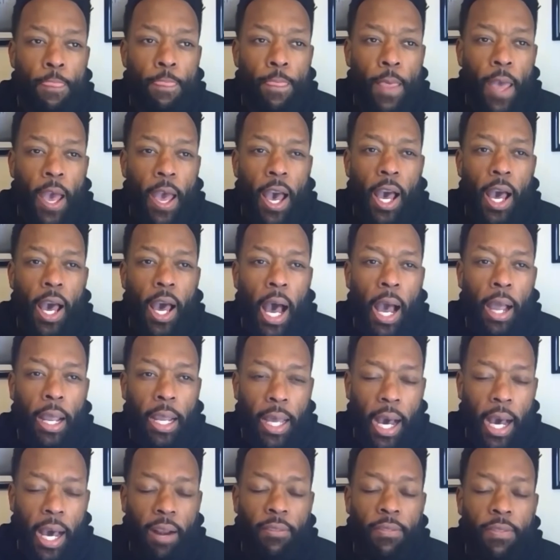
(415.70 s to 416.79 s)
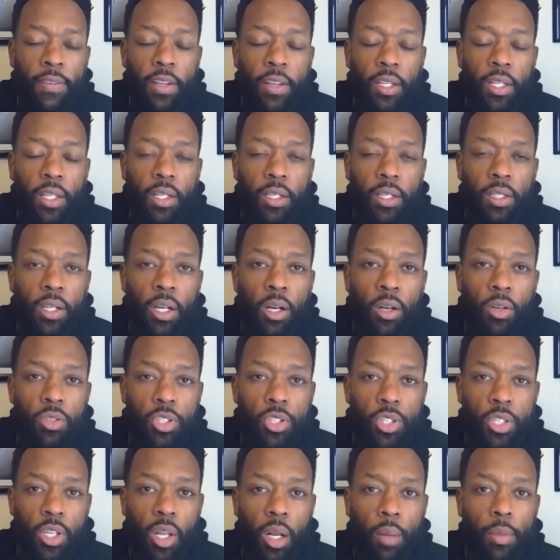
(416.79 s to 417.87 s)
And I got a feeling Coach
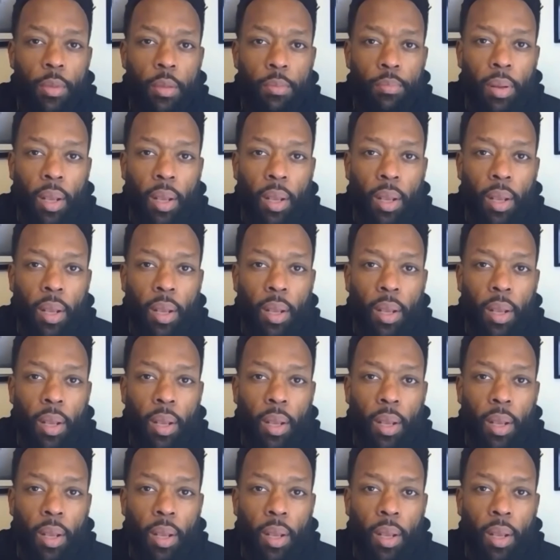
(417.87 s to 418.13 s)
is going to be